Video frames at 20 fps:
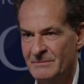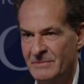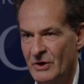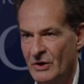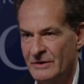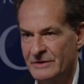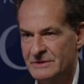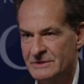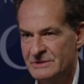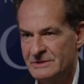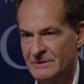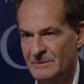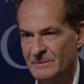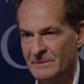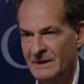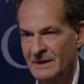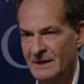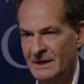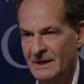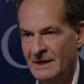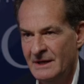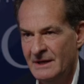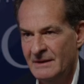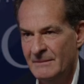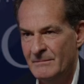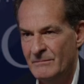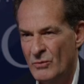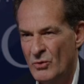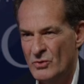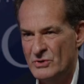partnership
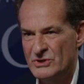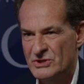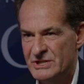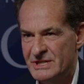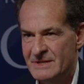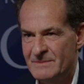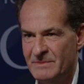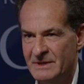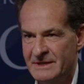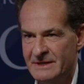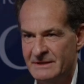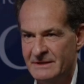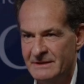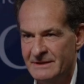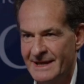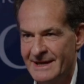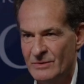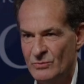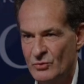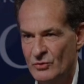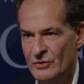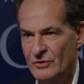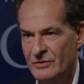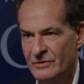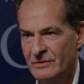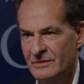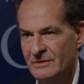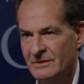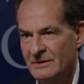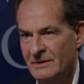more cheaply than they would